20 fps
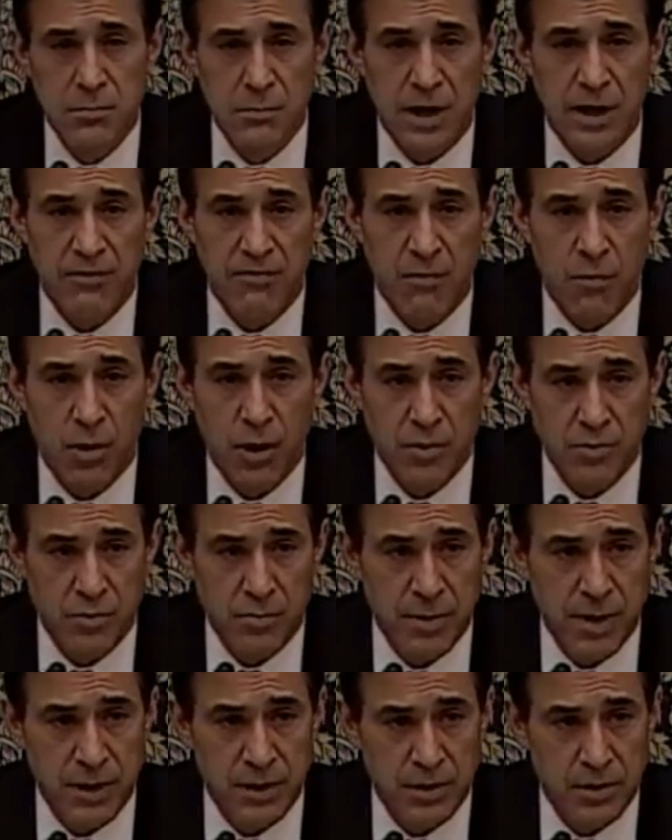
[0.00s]
at 400
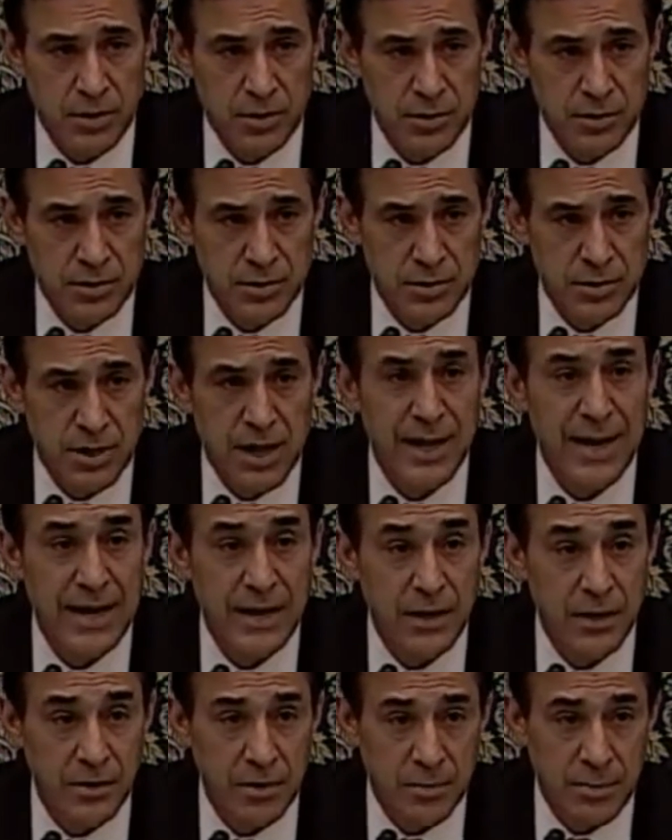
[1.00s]
megahertz, at
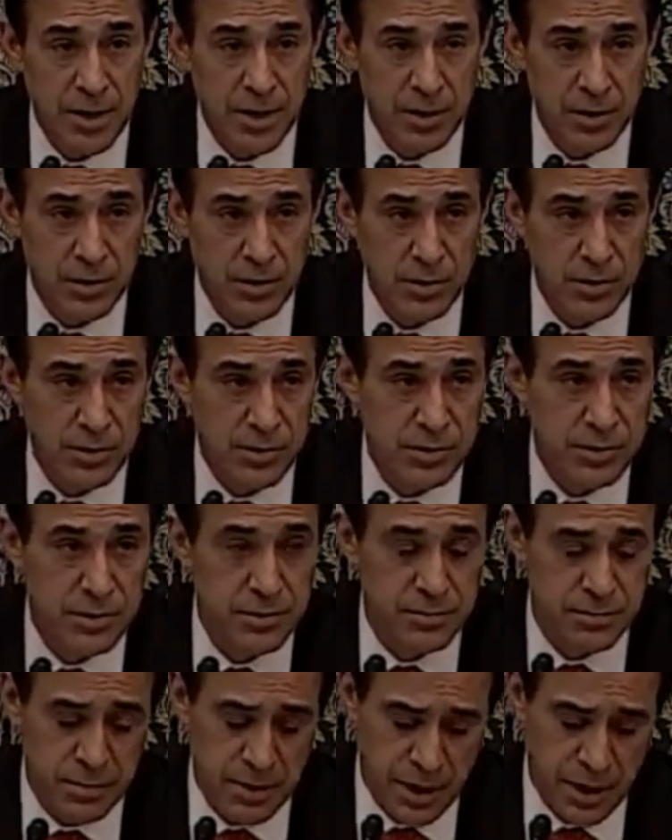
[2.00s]
800 megahertz,